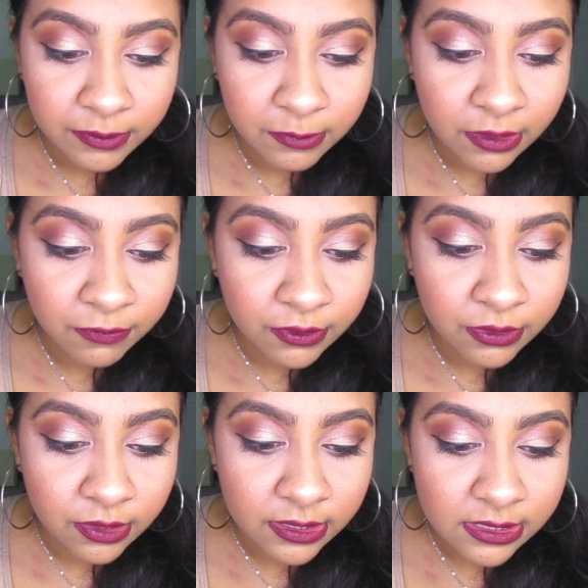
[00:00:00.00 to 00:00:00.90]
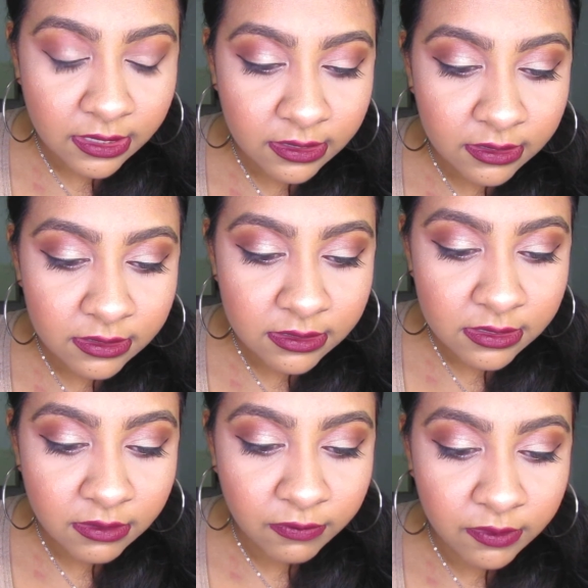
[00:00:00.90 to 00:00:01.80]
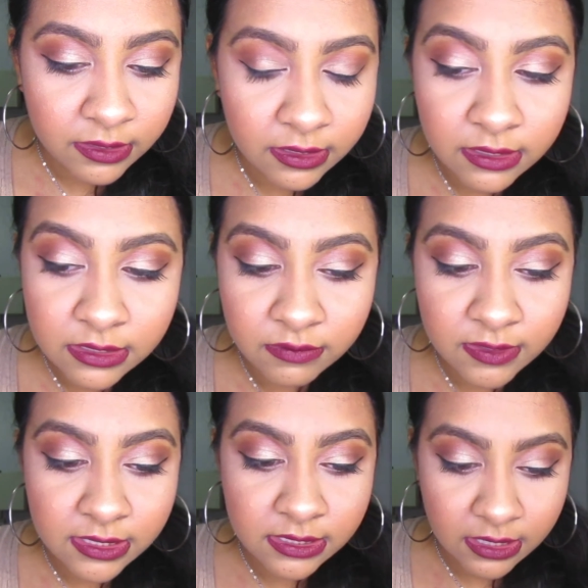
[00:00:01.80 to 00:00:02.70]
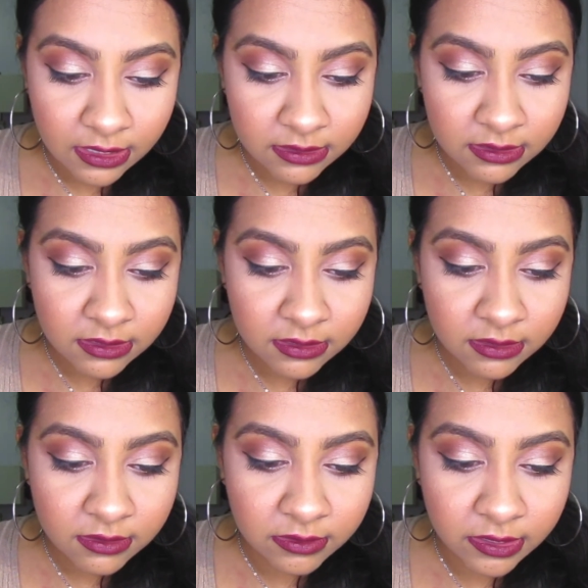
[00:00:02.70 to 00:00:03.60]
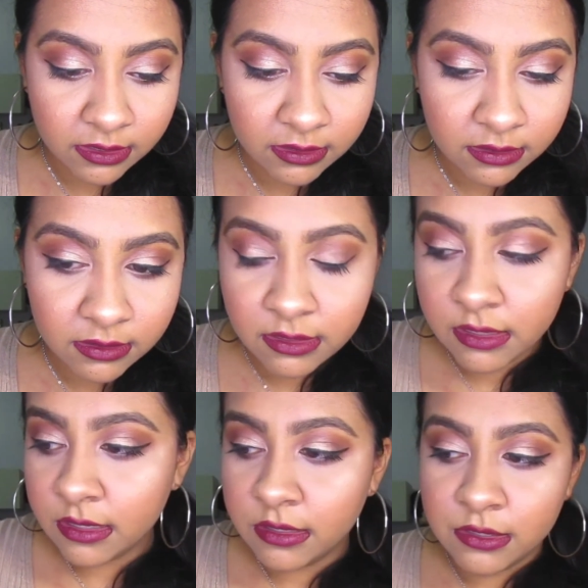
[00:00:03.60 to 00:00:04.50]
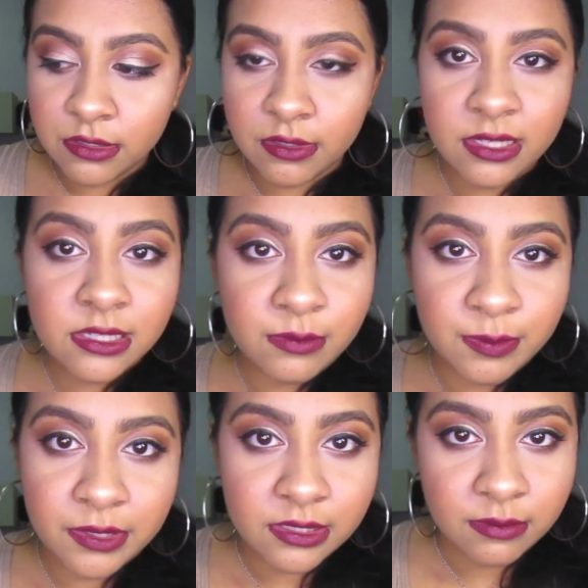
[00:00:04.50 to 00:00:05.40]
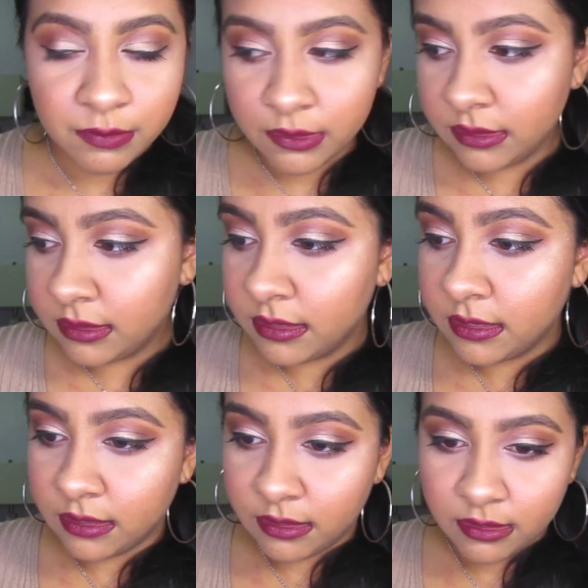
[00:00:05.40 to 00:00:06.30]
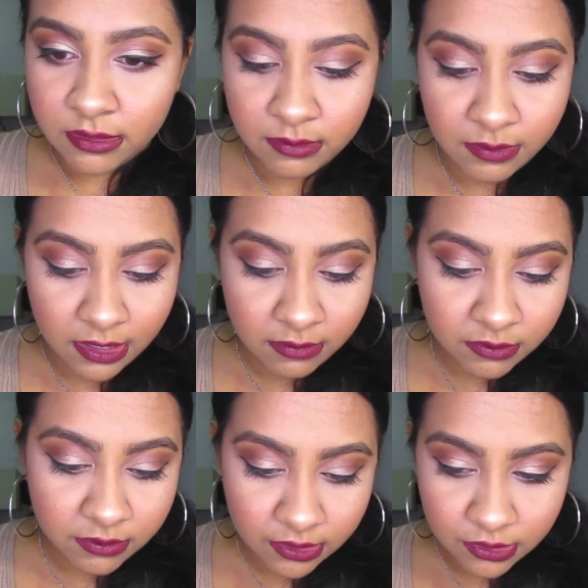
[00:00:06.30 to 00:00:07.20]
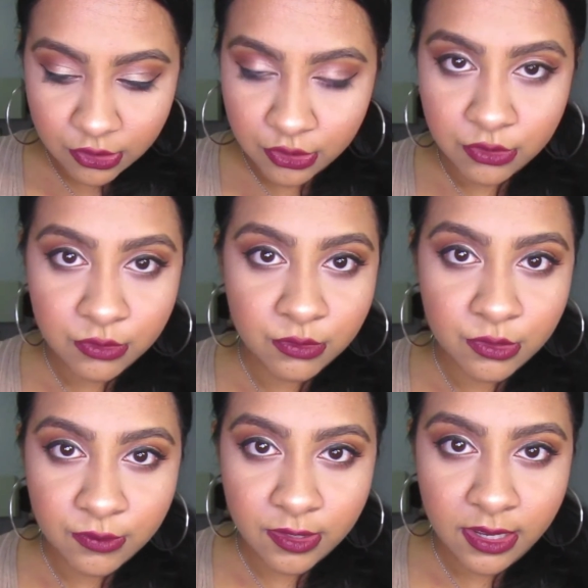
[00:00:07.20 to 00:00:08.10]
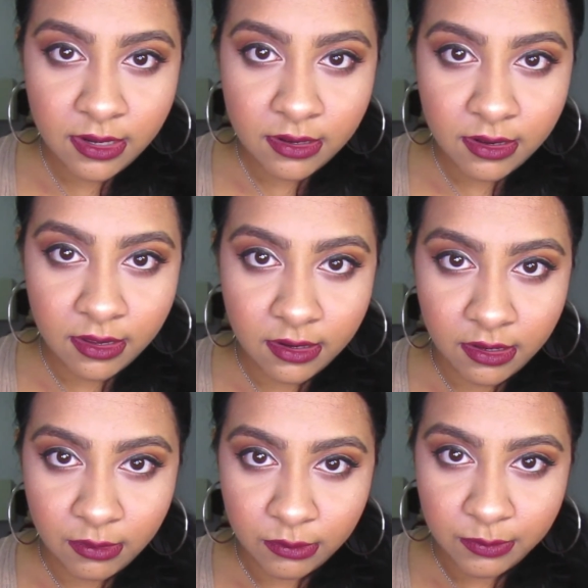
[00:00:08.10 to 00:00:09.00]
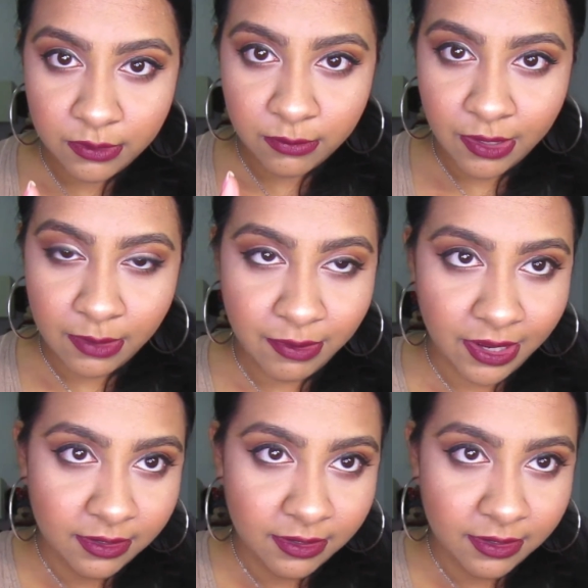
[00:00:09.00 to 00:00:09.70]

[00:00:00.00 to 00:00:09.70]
Wait for 30 seconds for the adhesive to set. Okay, so that seems pretty simple. I'm going to do that and I will be right back.